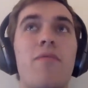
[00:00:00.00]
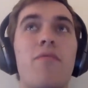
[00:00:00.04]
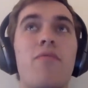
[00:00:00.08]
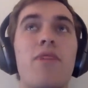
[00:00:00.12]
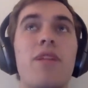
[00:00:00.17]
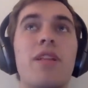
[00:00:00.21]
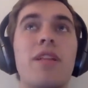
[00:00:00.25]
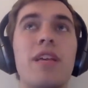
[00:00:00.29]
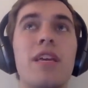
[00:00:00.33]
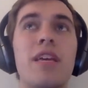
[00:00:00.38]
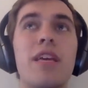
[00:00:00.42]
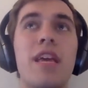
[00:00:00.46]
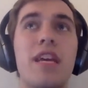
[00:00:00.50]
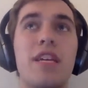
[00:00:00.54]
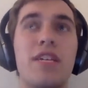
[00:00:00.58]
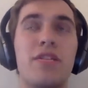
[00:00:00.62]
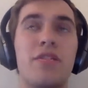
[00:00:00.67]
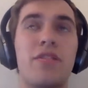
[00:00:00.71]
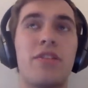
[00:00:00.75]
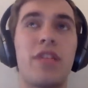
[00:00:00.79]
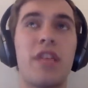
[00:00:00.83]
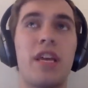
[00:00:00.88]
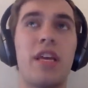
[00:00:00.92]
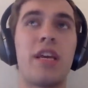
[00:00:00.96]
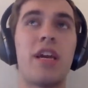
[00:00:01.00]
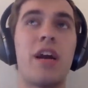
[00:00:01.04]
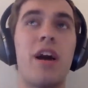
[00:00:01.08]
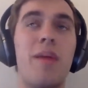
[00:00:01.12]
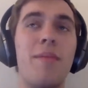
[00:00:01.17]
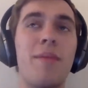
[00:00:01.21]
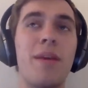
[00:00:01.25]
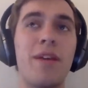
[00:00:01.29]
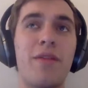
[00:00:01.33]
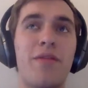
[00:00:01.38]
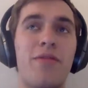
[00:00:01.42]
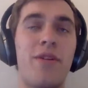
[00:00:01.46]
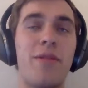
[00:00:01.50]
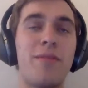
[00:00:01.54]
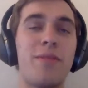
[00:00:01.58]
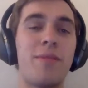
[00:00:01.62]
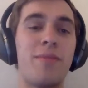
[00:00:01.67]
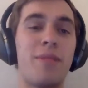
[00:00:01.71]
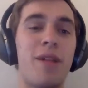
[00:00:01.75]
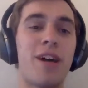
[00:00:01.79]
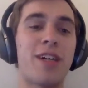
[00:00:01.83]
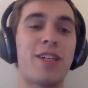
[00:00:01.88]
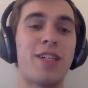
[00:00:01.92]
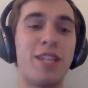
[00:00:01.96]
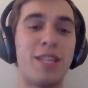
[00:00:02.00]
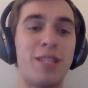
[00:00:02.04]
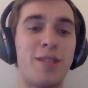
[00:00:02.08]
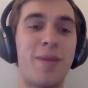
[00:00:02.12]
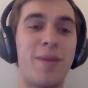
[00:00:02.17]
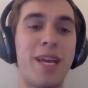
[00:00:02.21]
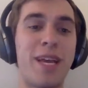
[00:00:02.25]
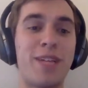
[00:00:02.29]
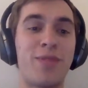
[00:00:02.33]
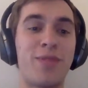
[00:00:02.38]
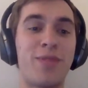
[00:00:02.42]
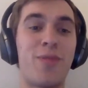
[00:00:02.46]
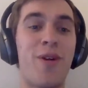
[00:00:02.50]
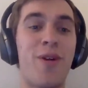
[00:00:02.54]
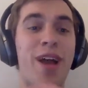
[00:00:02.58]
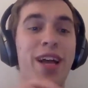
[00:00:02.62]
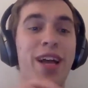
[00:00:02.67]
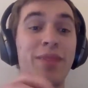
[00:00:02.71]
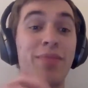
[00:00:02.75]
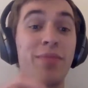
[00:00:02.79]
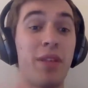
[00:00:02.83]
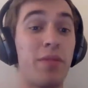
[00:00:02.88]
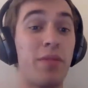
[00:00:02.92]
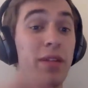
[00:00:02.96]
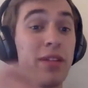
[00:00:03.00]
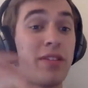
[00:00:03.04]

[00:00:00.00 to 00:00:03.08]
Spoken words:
really interesting coming from the blockchain space where I,